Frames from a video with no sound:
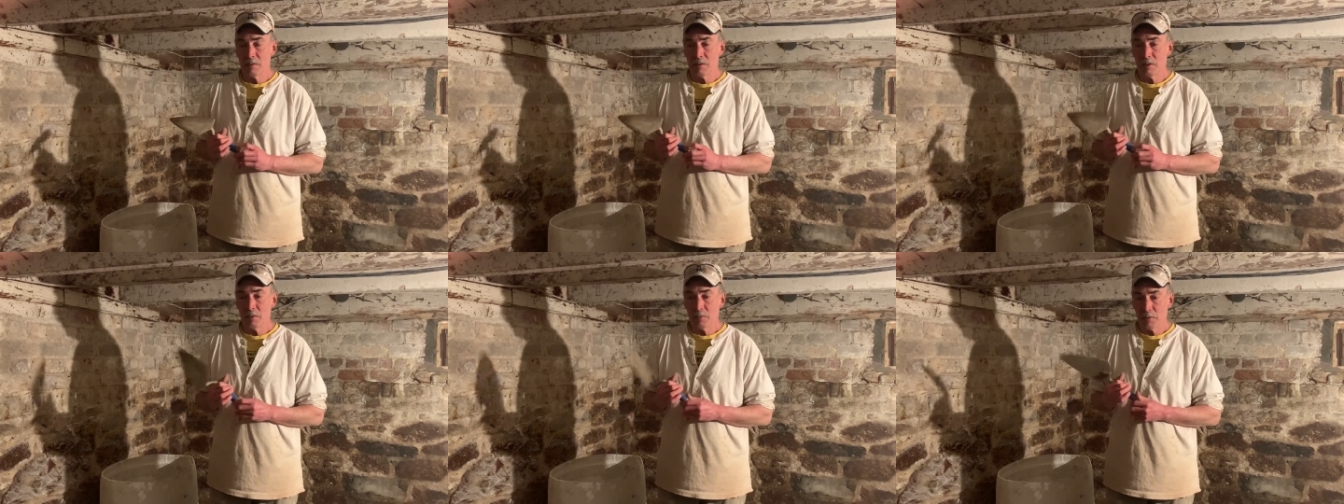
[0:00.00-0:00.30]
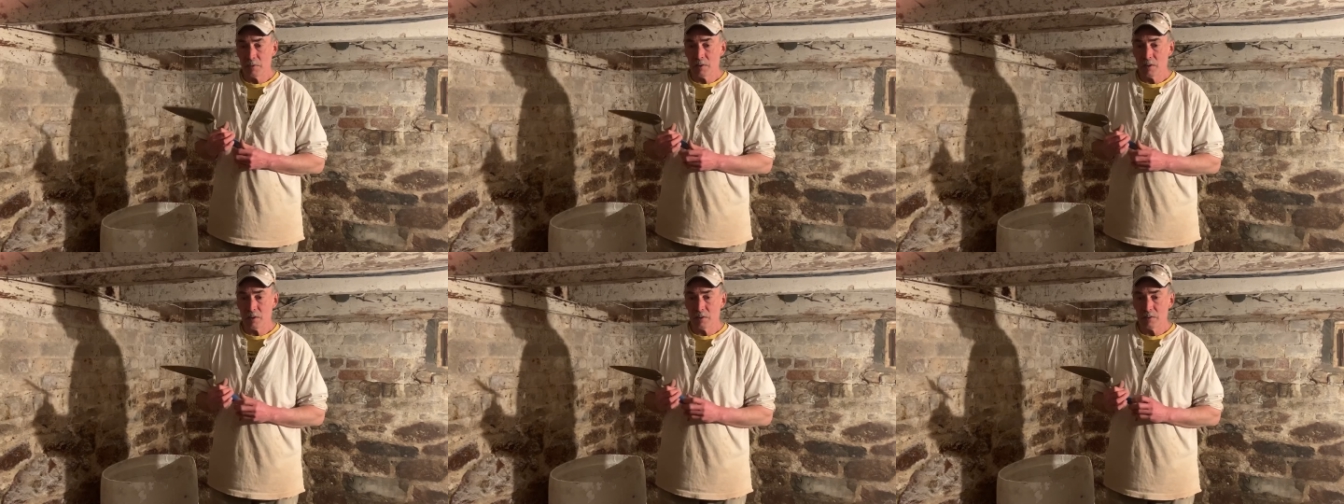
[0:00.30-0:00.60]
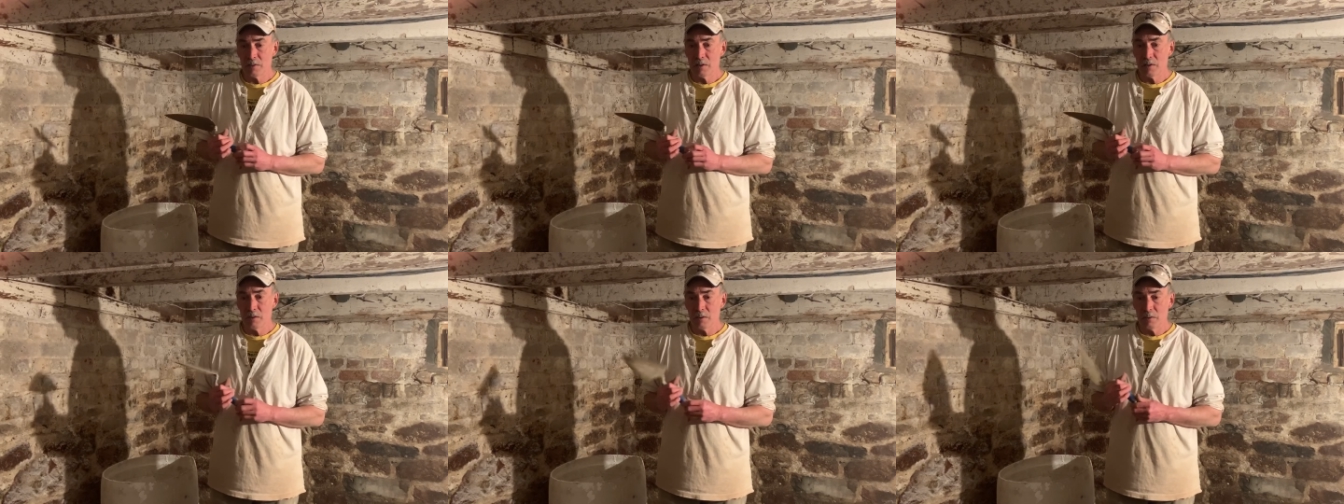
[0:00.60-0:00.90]
difficult
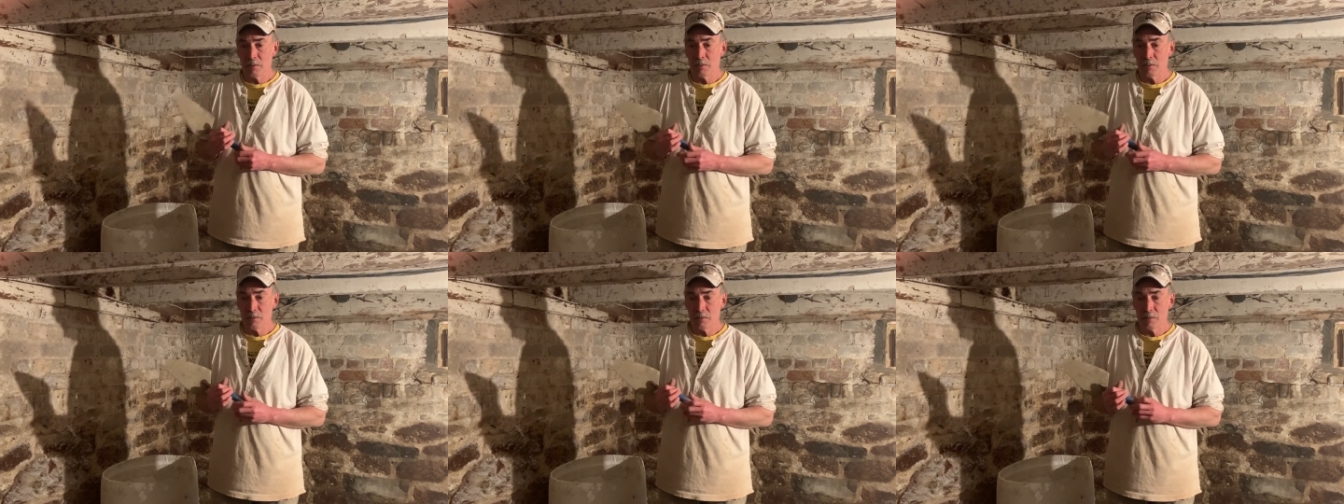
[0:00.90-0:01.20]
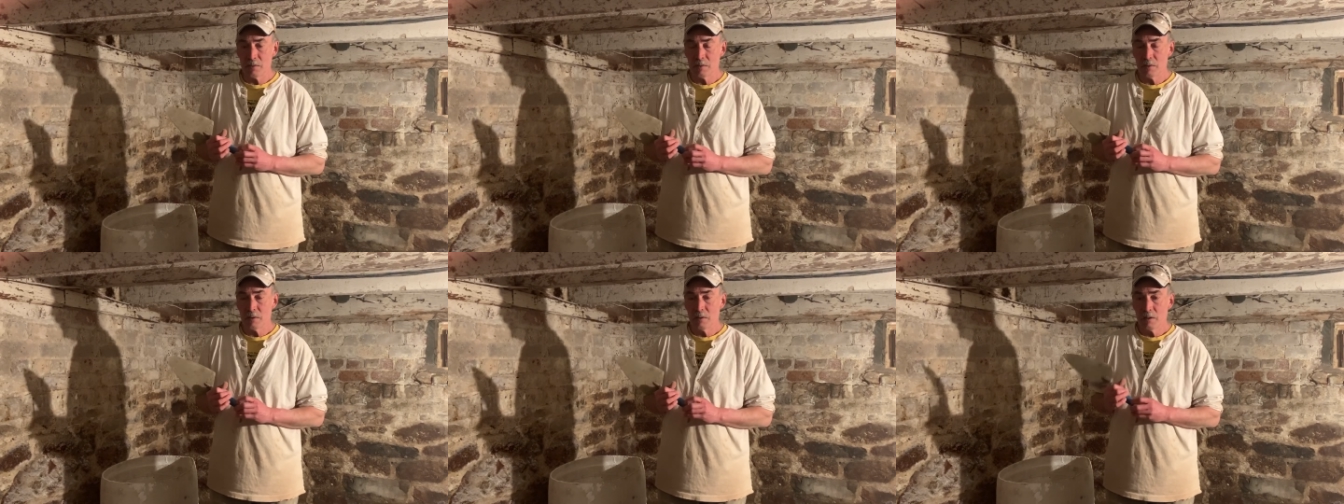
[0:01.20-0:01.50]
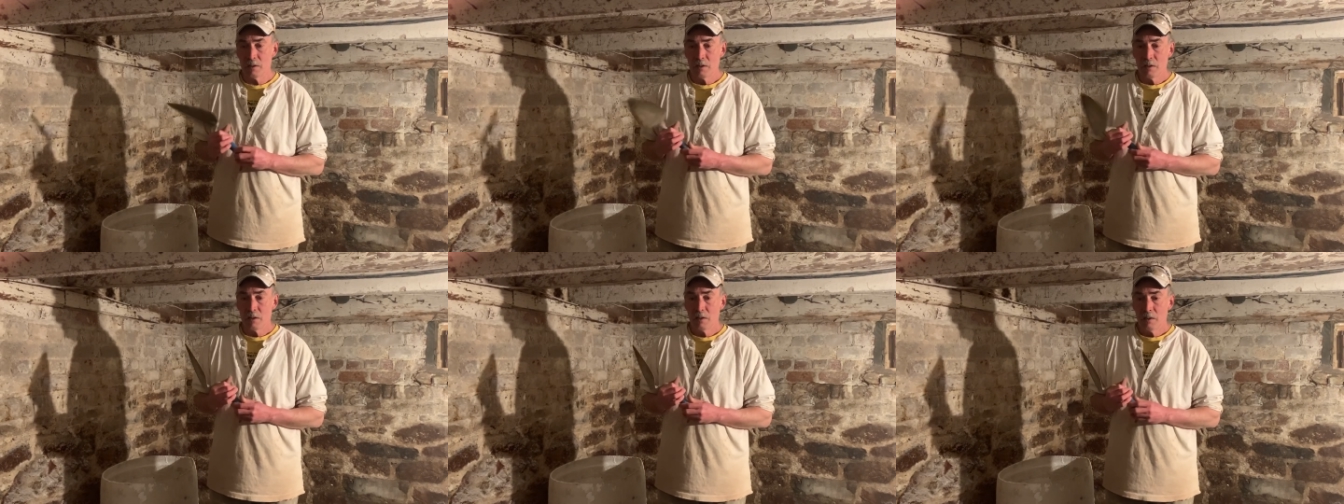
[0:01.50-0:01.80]
to use.
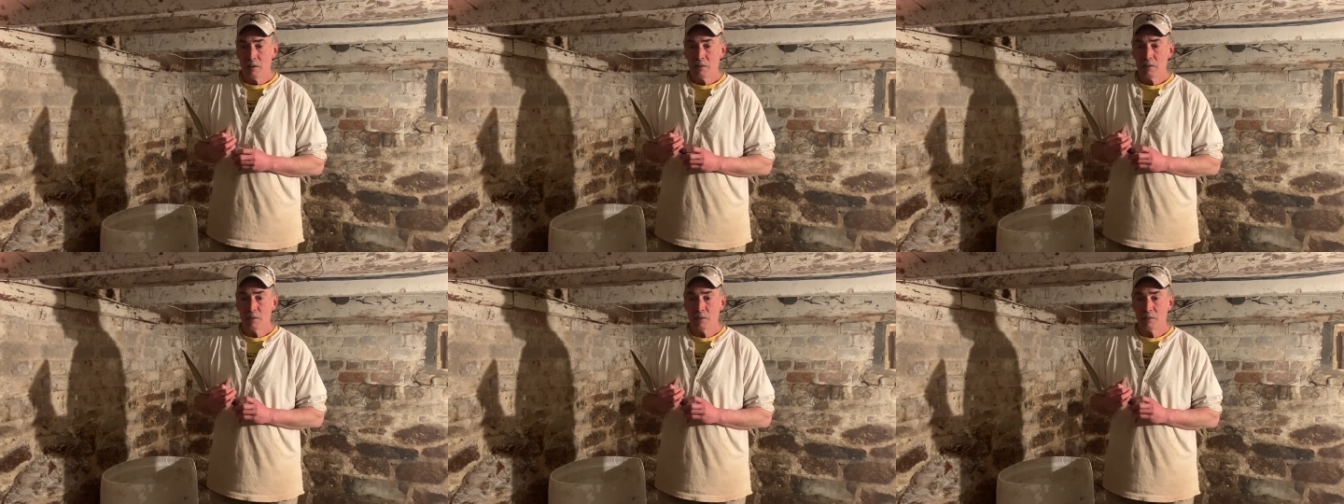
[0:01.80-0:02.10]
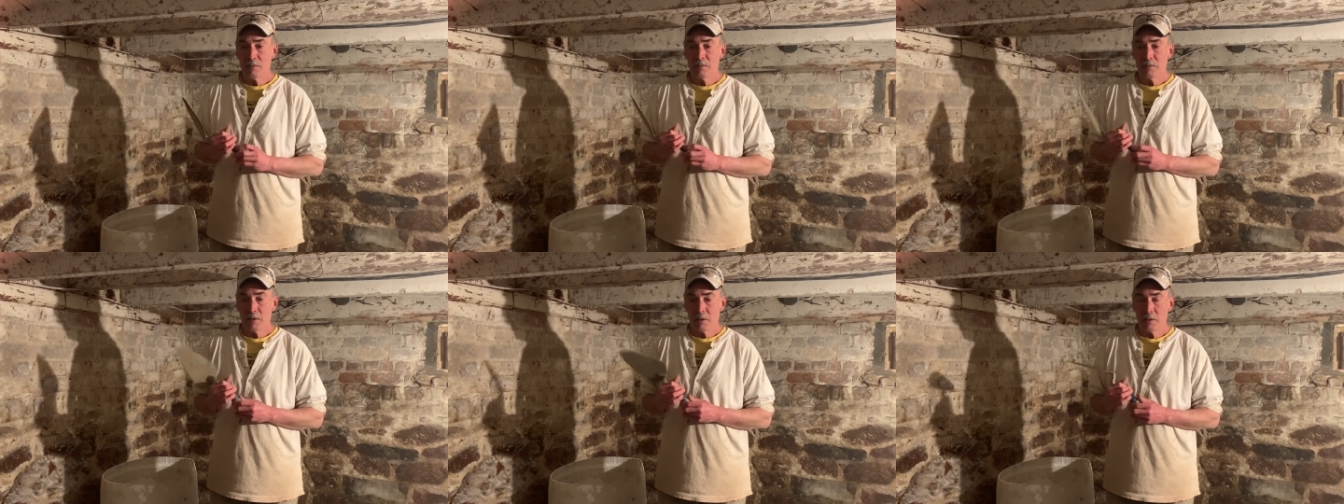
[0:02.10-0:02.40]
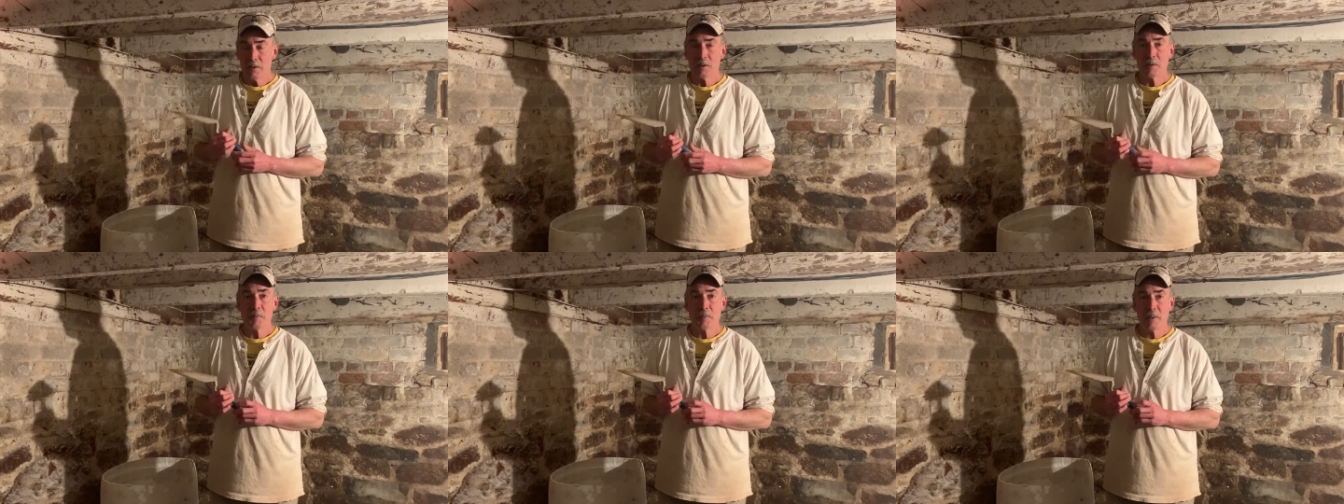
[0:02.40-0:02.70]
They're
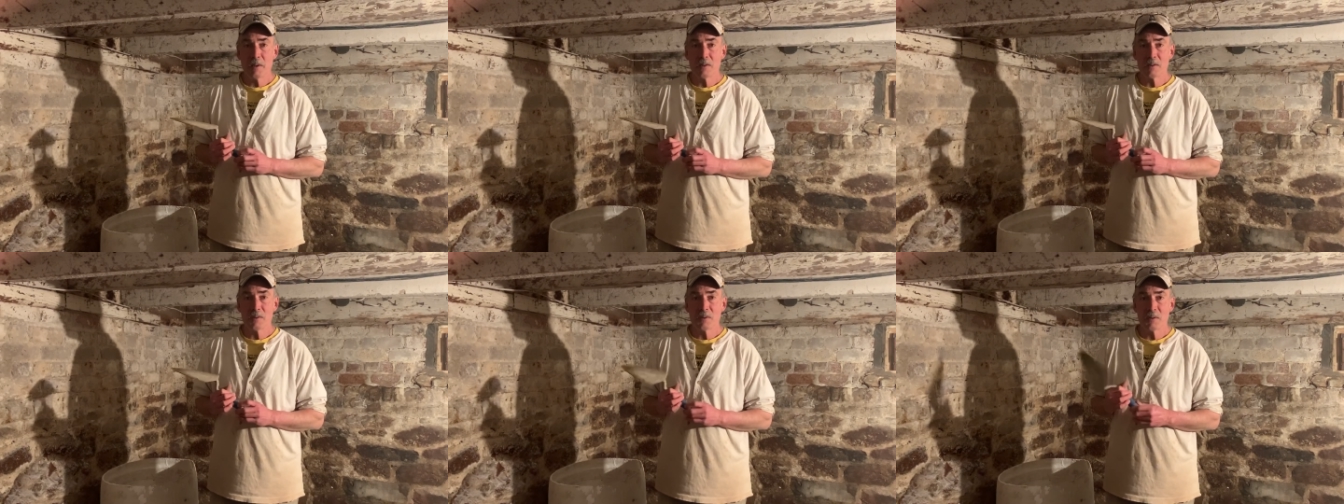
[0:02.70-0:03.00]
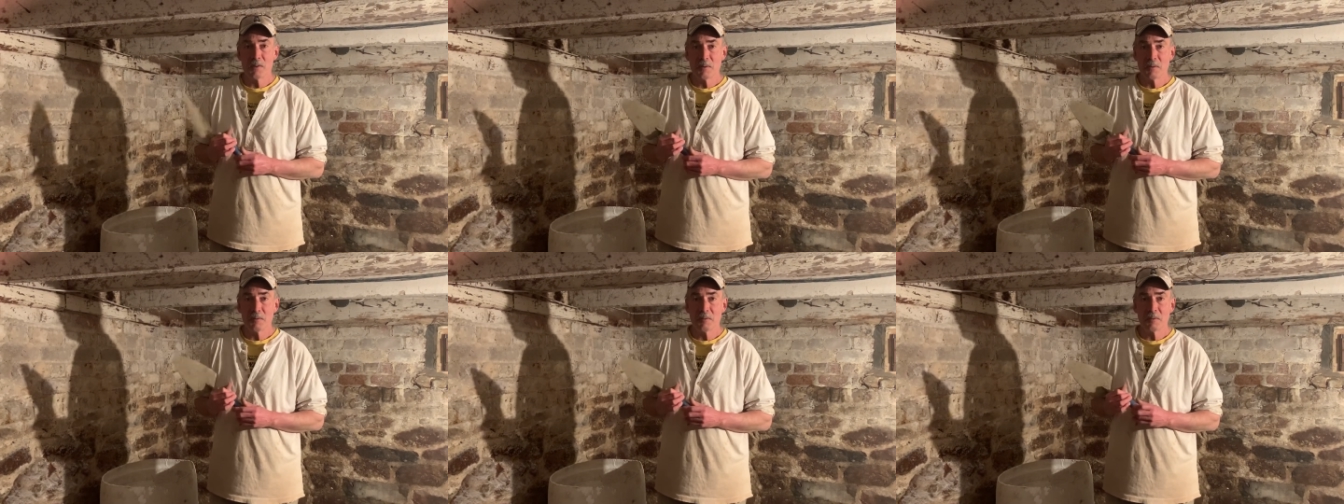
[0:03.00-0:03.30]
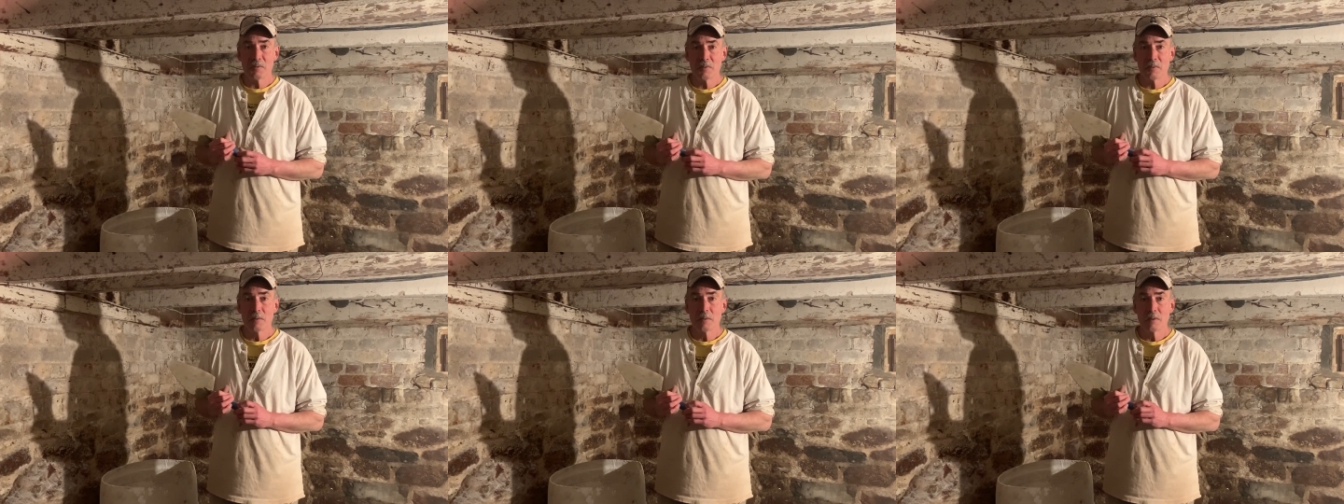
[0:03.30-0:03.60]
very
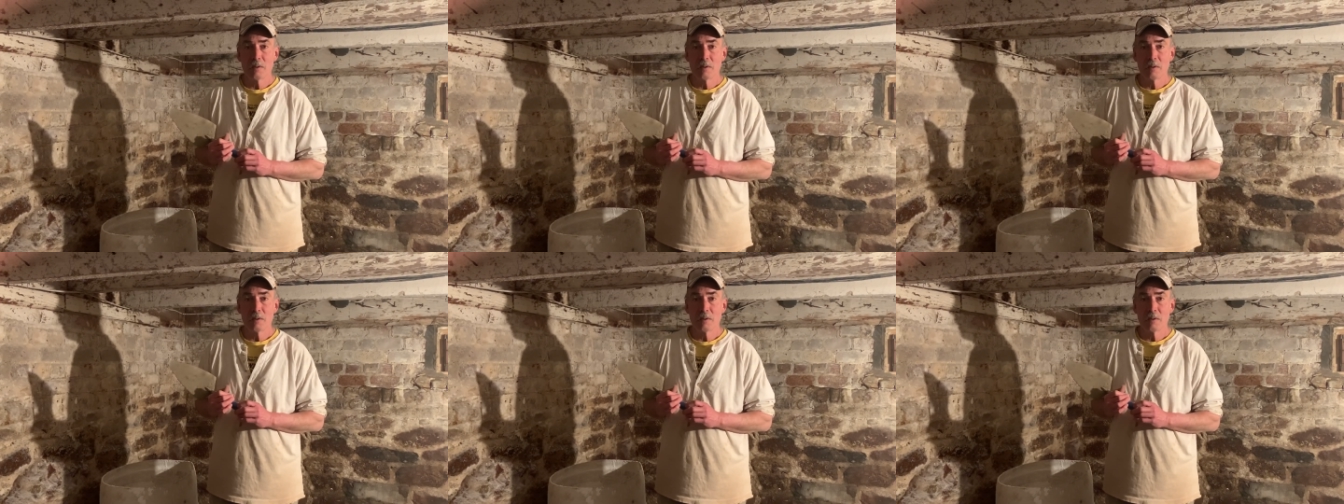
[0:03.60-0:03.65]
expensive,